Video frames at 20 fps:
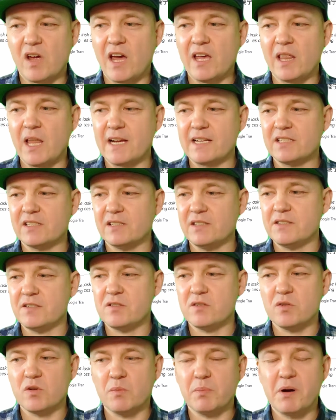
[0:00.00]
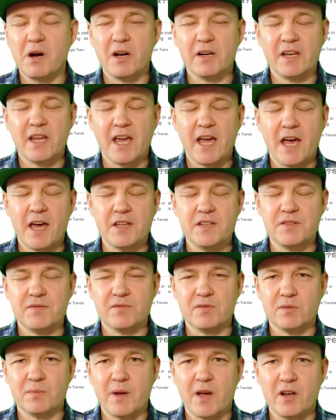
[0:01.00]
I like to listen to a podcast
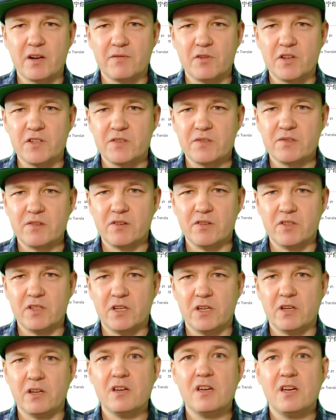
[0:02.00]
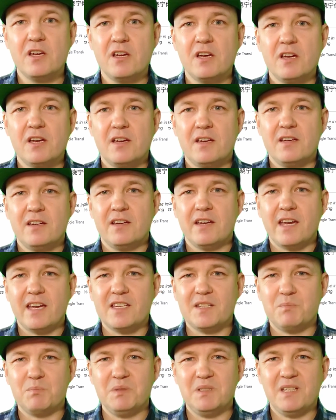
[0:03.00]
from out of Australia,
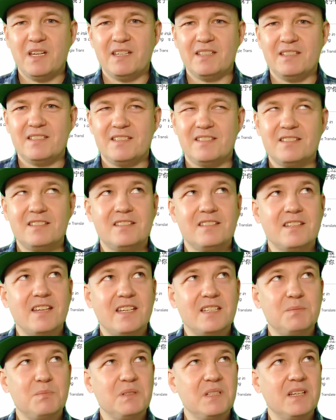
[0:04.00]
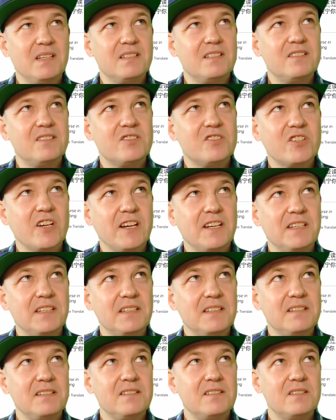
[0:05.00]
S B S, S B S
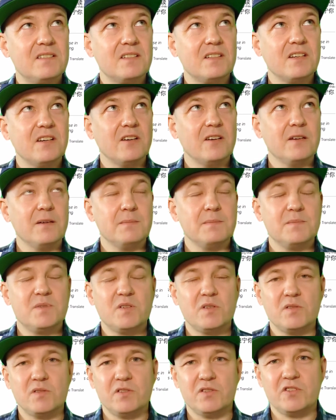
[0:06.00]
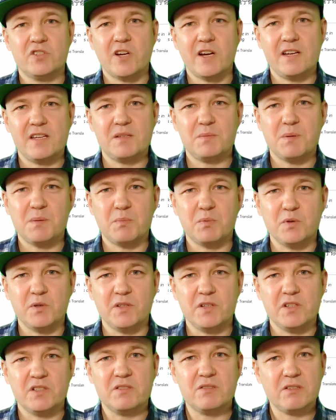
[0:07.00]
Chinese. Um, so there are Chinese people
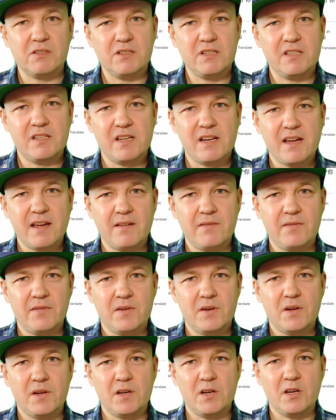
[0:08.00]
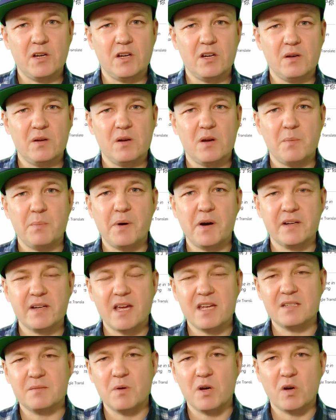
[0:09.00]
in Australia that have uh, a
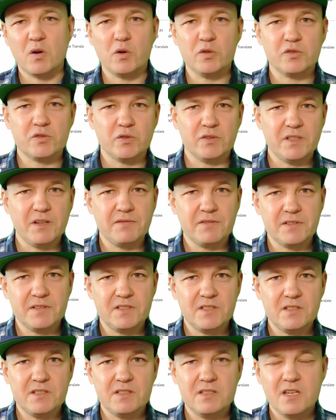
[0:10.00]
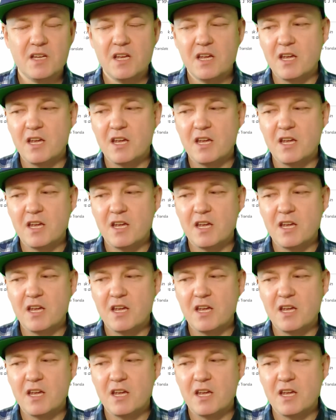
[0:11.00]
podcast about cultural differences.